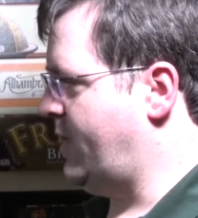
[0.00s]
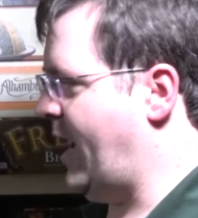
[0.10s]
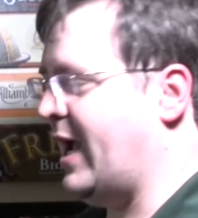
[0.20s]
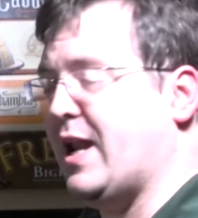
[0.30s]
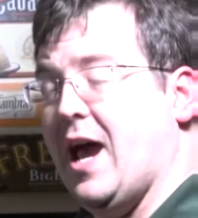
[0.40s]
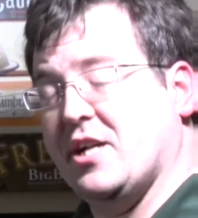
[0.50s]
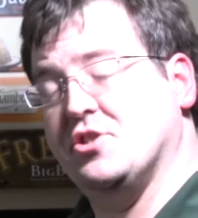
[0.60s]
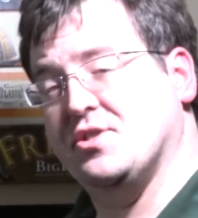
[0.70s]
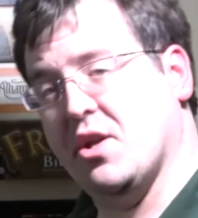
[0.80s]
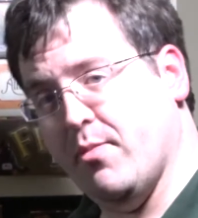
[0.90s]
add
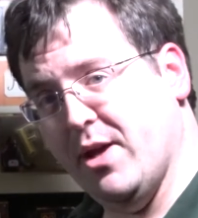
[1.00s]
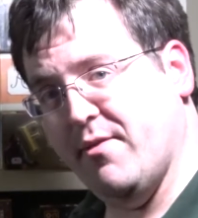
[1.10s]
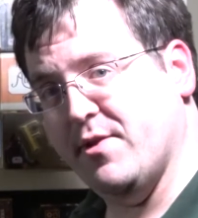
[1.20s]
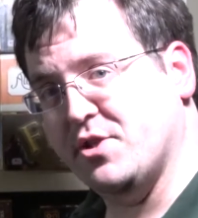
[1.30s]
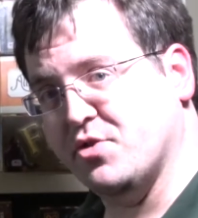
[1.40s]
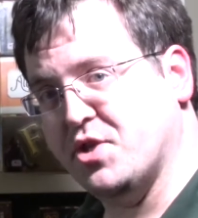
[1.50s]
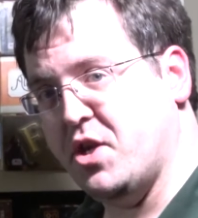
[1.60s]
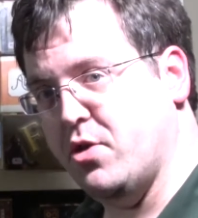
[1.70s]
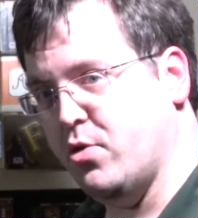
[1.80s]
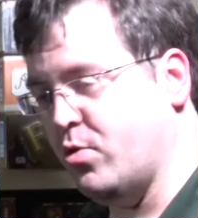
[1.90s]
actions that are beneficial
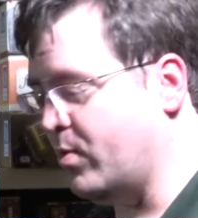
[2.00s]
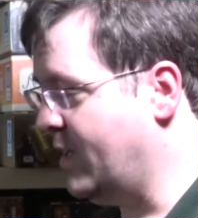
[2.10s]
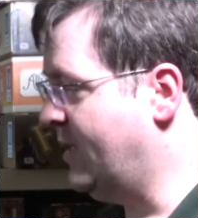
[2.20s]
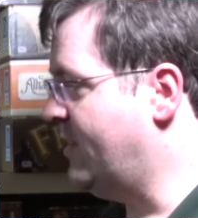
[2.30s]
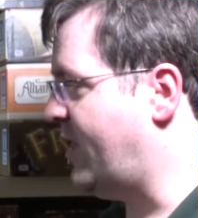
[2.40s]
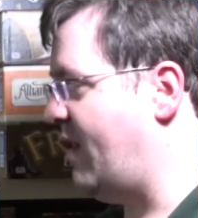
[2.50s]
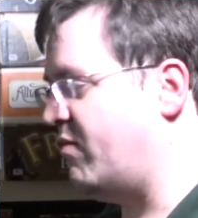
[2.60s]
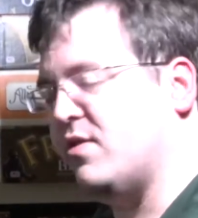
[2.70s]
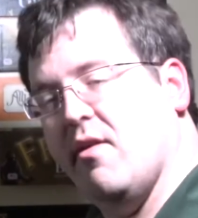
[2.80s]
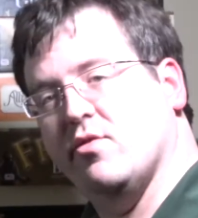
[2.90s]
to you. They
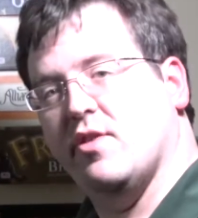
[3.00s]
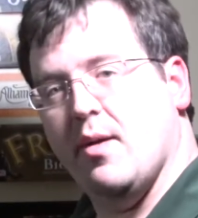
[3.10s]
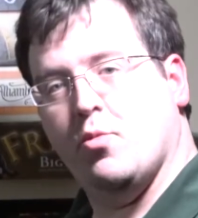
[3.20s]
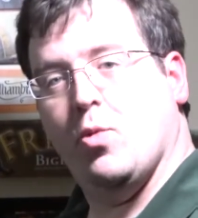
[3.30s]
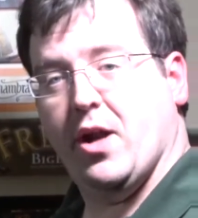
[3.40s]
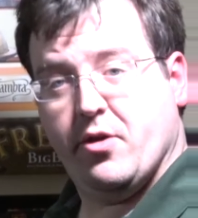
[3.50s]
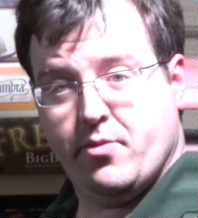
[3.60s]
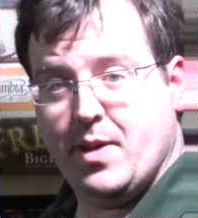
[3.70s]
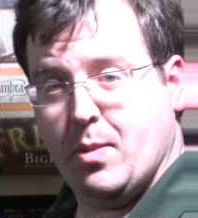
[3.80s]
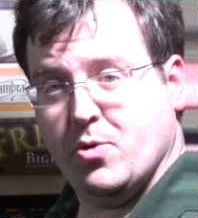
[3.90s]
level up when
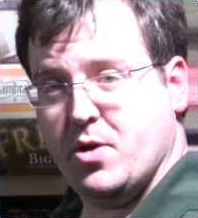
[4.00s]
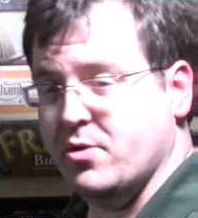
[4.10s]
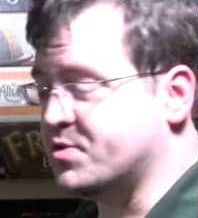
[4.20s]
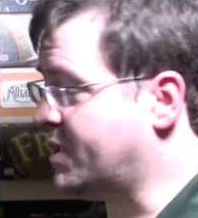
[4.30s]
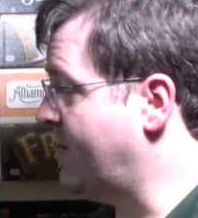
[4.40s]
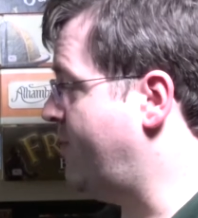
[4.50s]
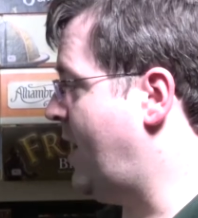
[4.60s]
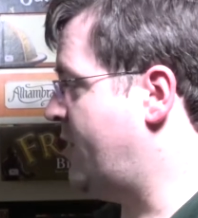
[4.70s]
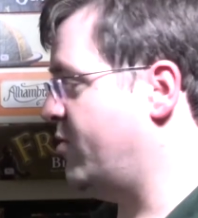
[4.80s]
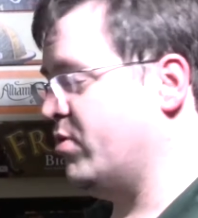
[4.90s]
other people use them,
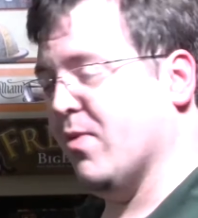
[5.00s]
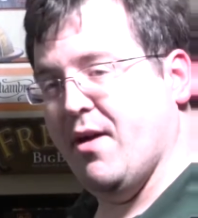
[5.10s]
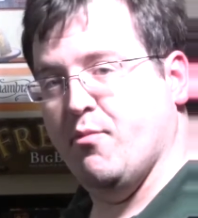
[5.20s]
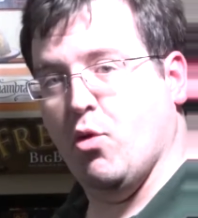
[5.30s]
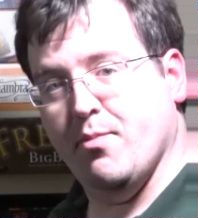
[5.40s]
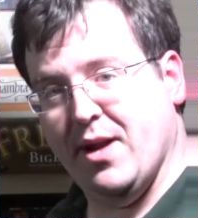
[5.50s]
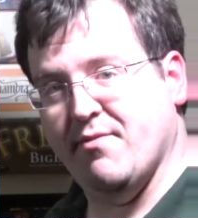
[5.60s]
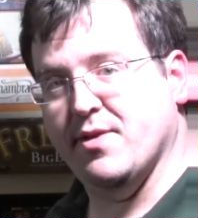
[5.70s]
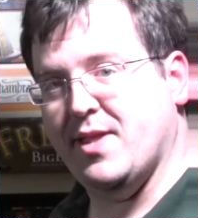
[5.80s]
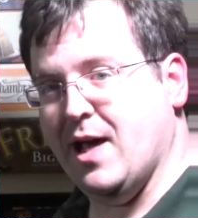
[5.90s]
and you derive more
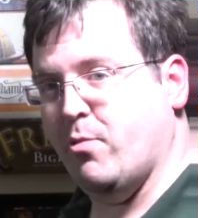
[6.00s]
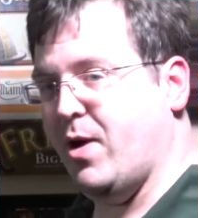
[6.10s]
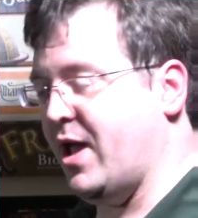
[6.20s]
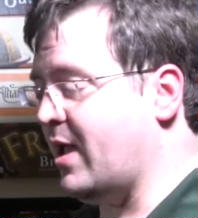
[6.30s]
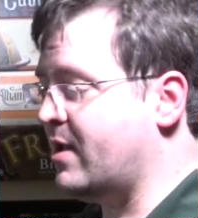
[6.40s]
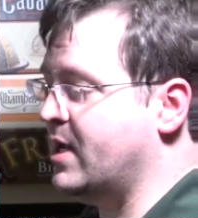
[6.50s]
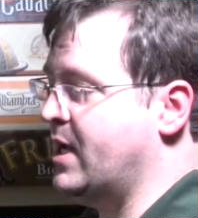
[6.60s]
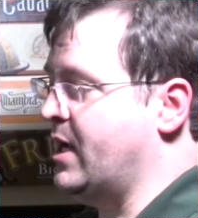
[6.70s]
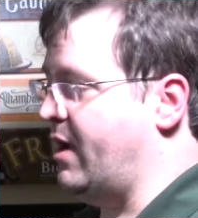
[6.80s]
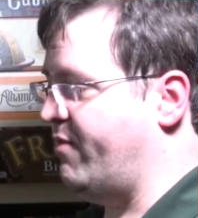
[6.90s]
benefit that way.
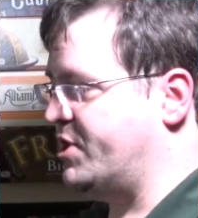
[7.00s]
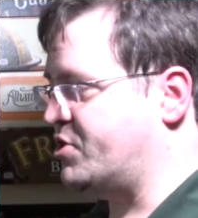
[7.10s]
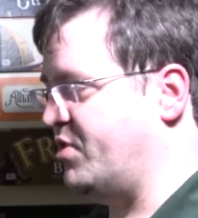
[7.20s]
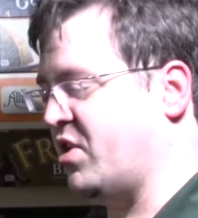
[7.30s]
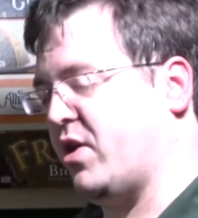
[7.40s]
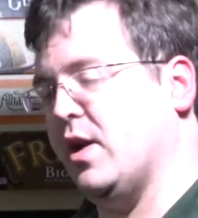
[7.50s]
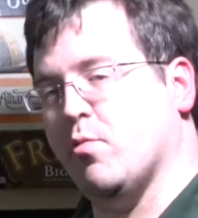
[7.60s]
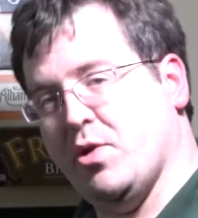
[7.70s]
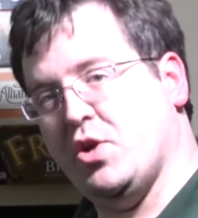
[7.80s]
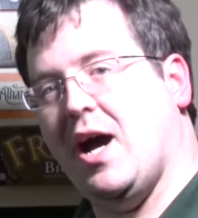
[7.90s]
Eventually they're going
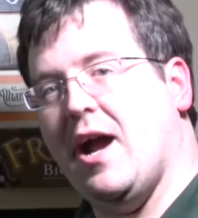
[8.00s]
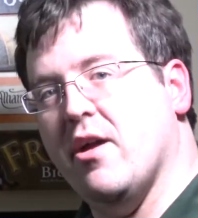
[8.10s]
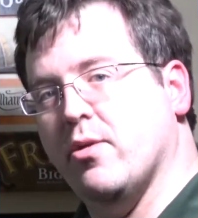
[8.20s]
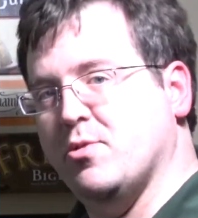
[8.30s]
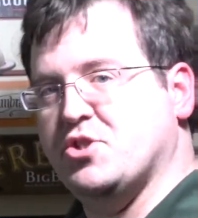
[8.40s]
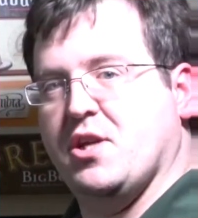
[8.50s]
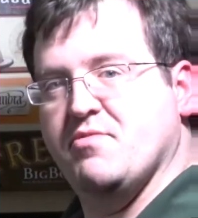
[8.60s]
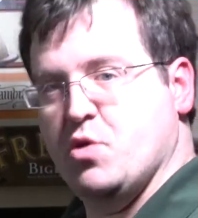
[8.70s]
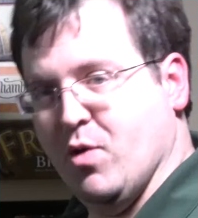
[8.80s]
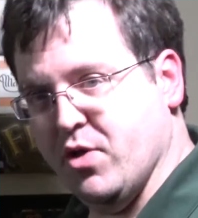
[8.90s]
to retire, which
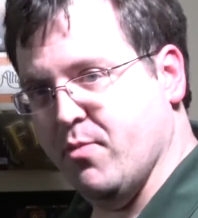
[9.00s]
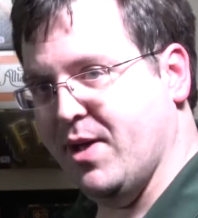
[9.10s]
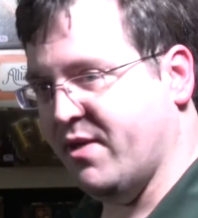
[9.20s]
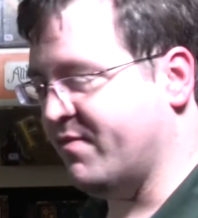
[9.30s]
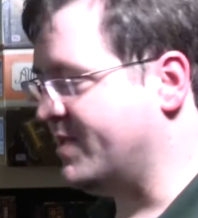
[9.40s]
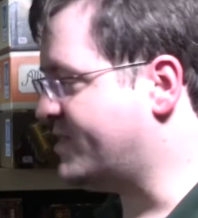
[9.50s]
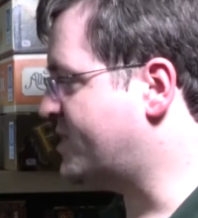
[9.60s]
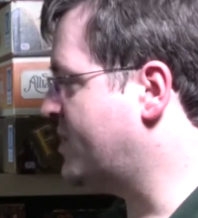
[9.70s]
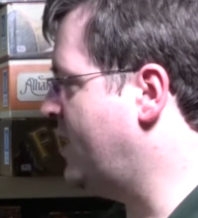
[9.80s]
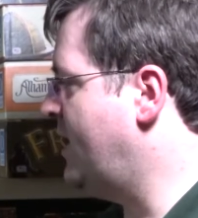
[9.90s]
gives you other
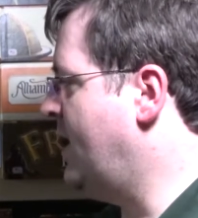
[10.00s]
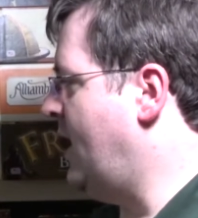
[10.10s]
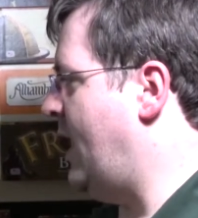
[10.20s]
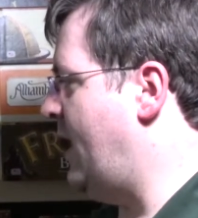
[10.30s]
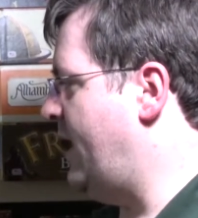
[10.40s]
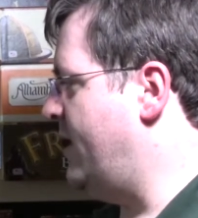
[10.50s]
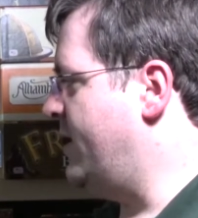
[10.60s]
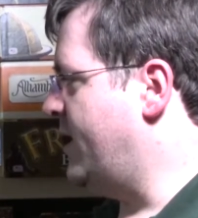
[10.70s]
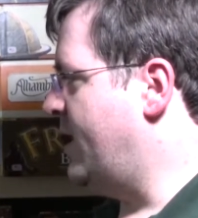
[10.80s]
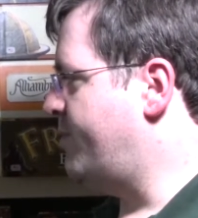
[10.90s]
benefits.
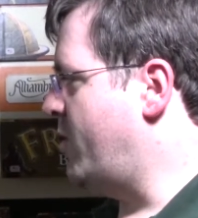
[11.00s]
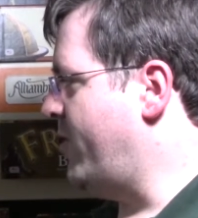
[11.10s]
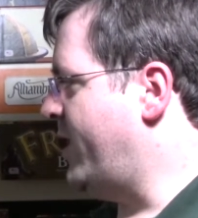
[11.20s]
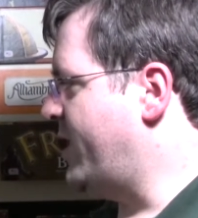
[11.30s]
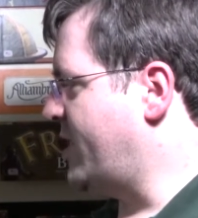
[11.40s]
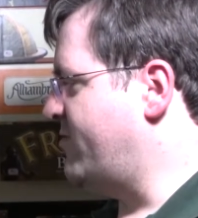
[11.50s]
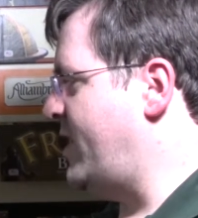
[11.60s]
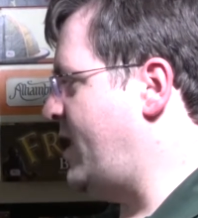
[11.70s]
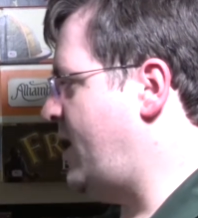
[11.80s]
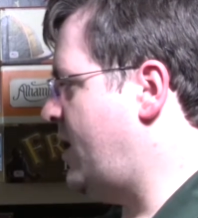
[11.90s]
And
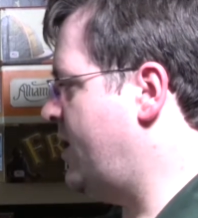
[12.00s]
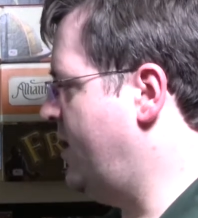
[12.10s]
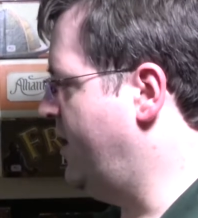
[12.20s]
periodically